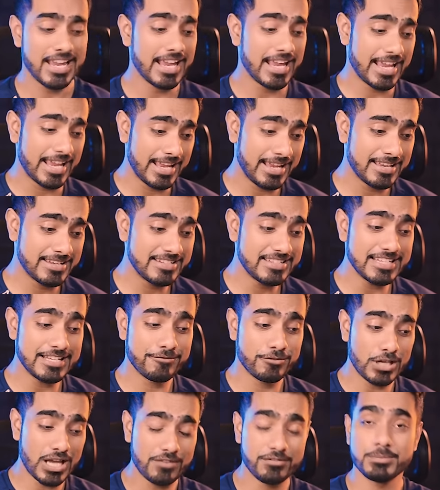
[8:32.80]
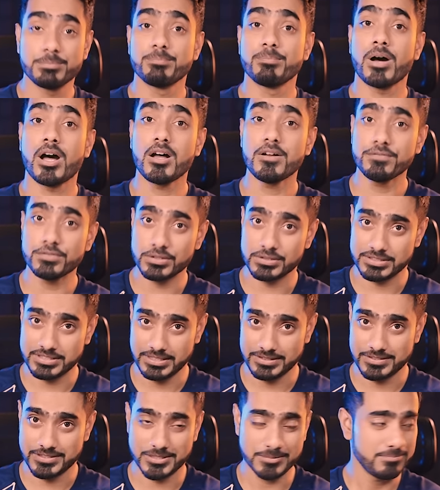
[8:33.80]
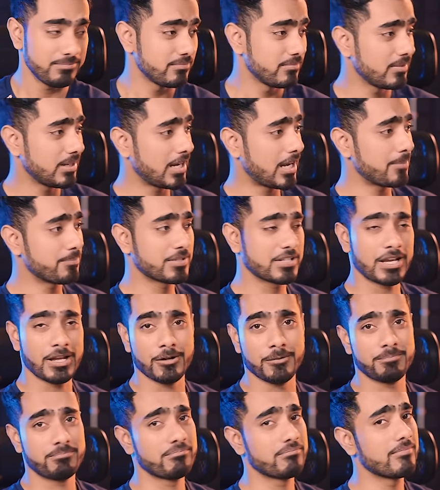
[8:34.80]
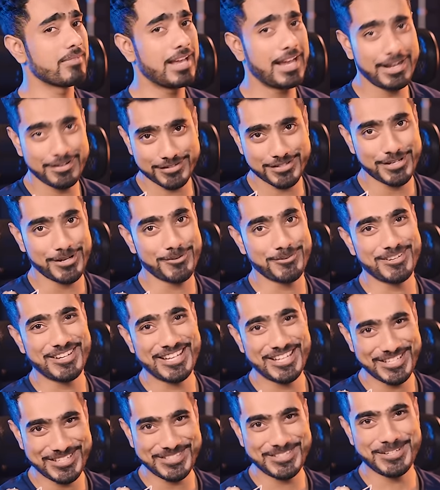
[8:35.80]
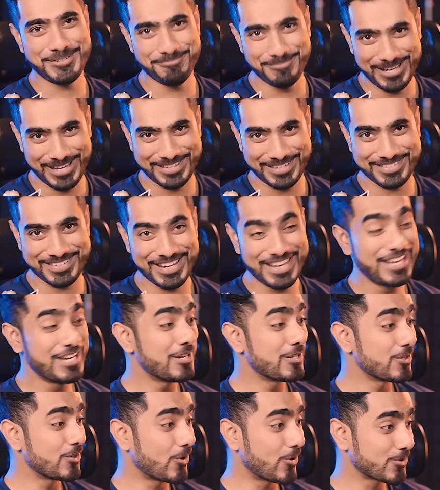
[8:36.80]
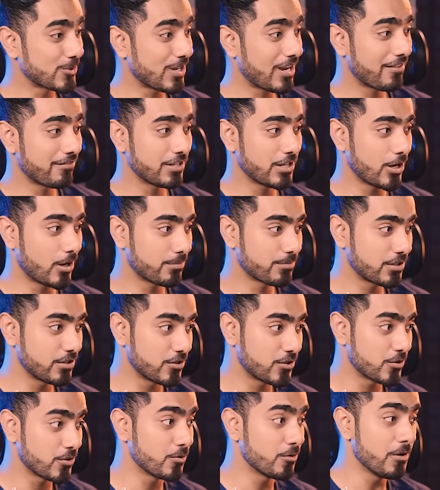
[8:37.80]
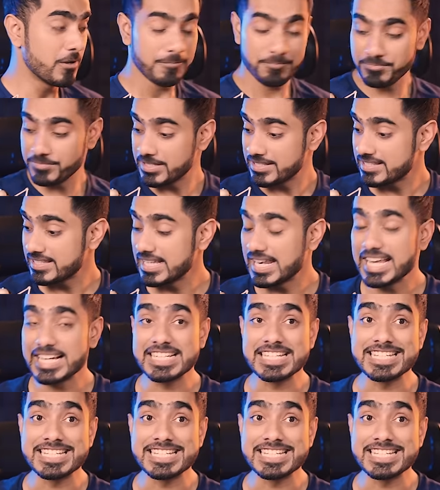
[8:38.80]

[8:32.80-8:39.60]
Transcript: and if you have a powerful system, upscale, hands down, is the best. You also have the option to select